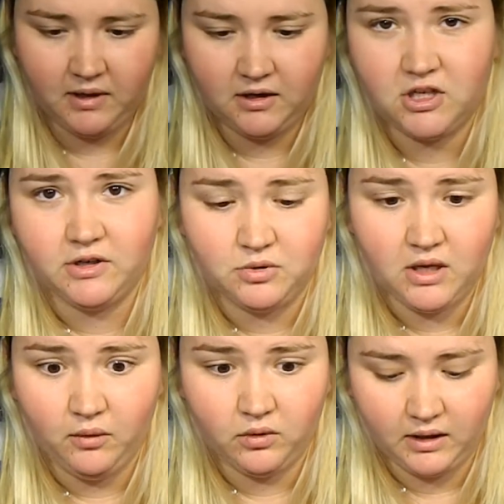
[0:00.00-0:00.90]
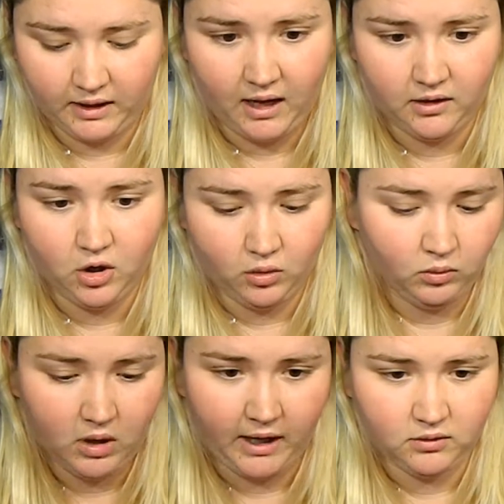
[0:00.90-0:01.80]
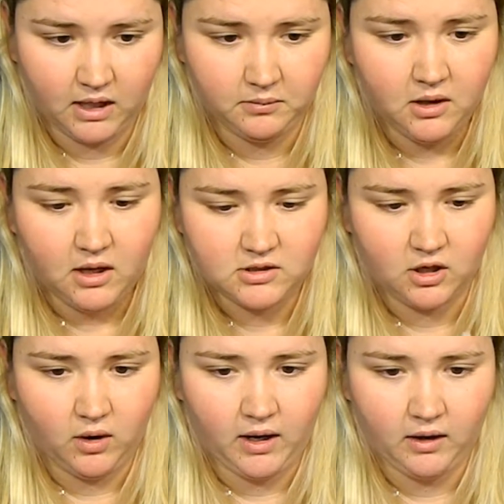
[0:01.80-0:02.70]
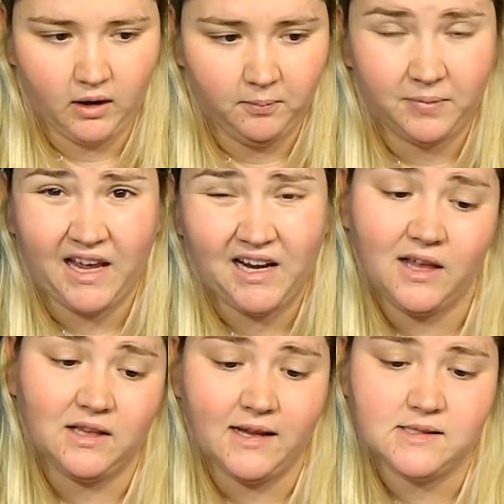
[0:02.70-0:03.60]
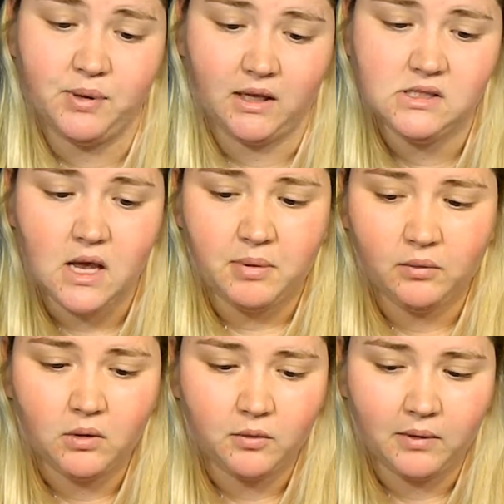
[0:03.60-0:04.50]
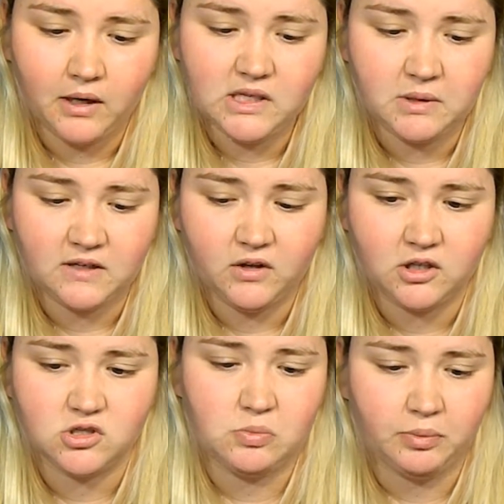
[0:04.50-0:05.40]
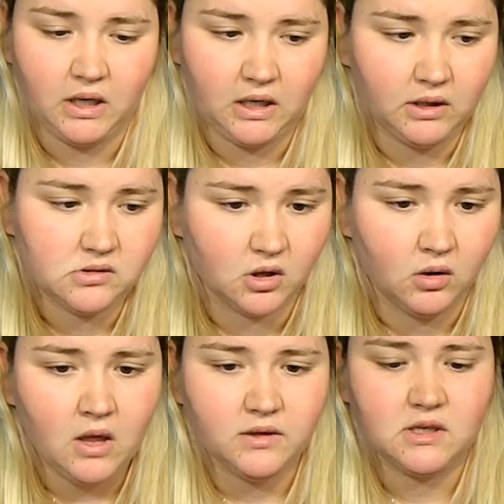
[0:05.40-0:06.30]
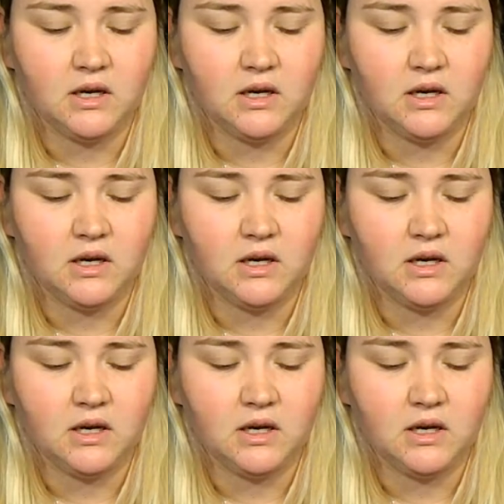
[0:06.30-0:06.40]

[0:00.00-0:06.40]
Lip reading: the end of Generation Beauty, I really like had no time. So, and I kind of got like the last pickings, but I really wanted the white one anyways because I feel like they're just super pretty anyways. So this is